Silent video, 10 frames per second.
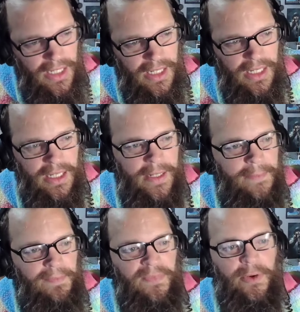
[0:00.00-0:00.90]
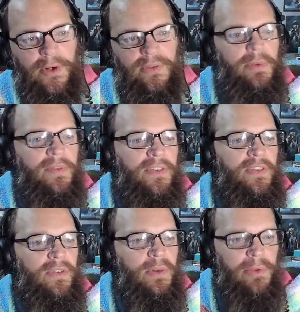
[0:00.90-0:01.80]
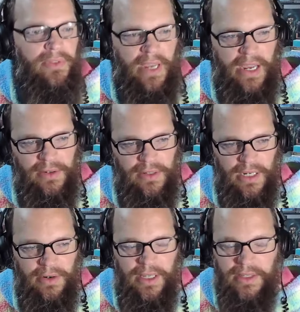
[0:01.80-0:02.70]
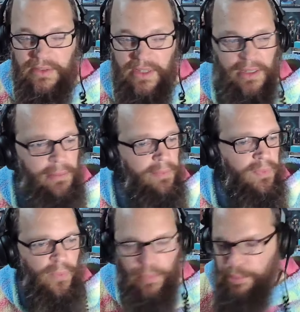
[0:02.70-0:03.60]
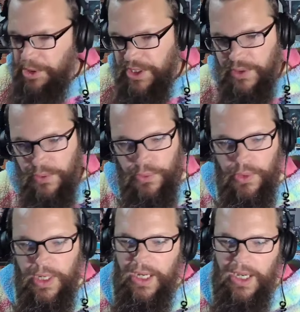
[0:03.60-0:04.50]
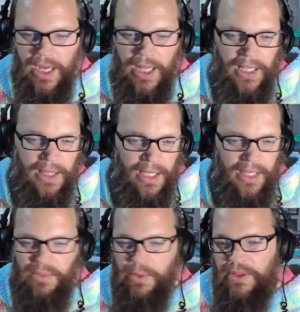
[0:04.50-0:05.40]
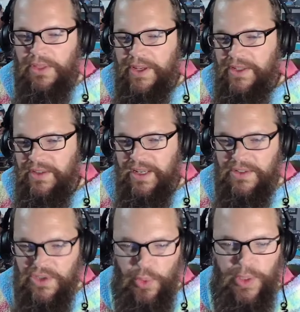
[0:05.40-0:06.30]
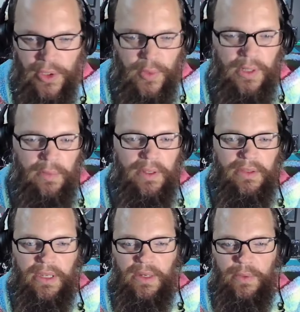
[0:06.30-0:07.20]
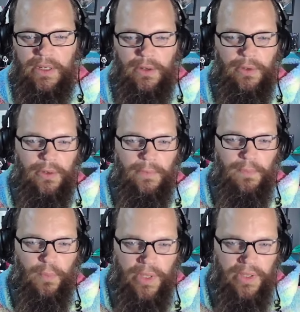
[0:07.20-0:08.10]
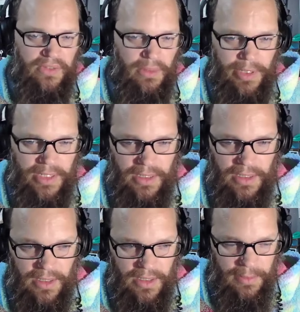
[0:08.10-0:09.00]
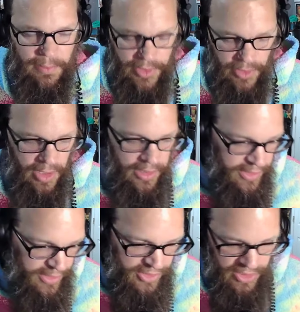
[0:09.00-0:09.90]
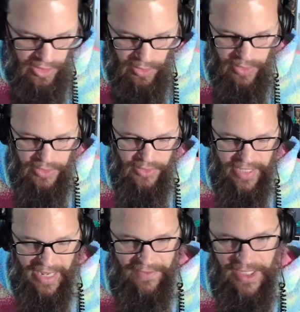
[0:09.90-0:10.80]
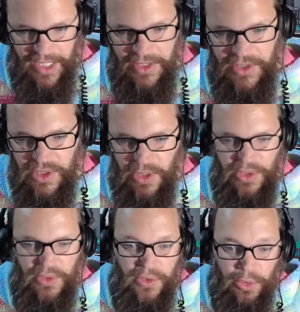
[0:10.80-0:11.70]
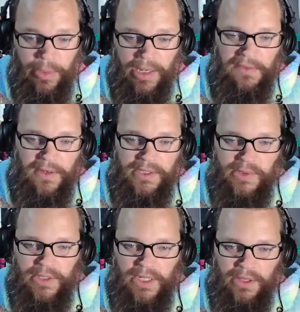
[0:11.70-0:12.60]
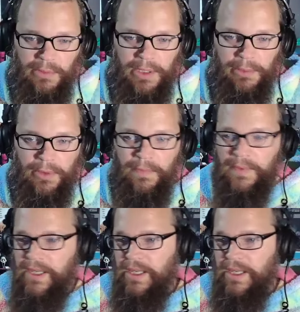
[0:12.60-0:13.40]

Um, photos from the fishing trip with Tyler, Garrett, and Tim. Pretty cool. I that's one of the things that I do agree with. Like when you're with somebody, um, when you're on this show and you're navigating the show, you do make friends with the other people